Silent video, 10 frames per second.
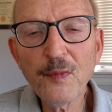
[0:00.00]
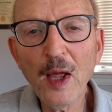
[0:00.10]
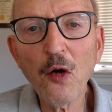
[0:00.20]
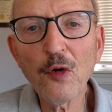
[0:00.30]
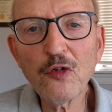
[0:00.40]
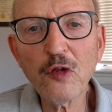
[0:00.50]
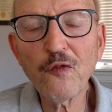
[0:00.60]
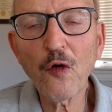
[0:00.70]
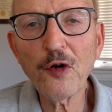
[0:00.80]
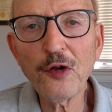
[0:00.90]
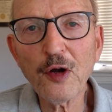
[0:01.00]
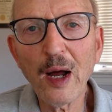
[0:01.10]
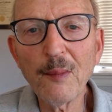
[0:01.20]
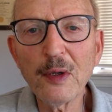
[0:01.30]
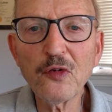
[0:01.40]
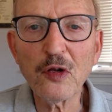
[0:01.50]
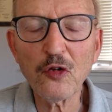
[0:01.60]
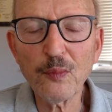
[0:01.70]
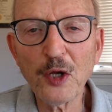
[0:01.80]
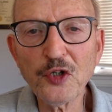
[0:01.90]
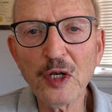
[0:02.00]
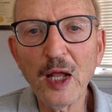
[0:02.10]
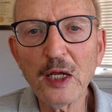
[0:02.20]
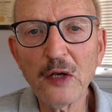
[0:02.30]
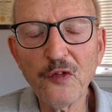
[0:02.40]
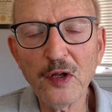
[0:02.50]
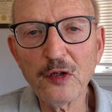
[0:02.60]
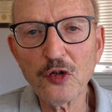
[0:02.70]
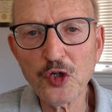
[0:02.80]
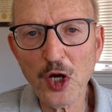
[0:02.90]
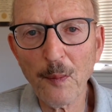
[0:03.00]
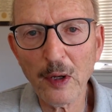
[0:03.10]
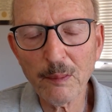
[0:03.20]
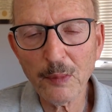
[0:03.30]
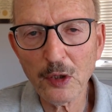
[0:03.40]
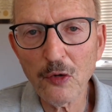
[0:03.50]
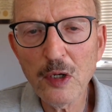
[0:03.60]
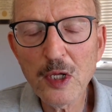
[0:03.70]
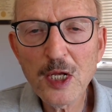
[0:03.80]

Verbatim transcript: I always look forward to your comments and especially like it if you hit the share button below.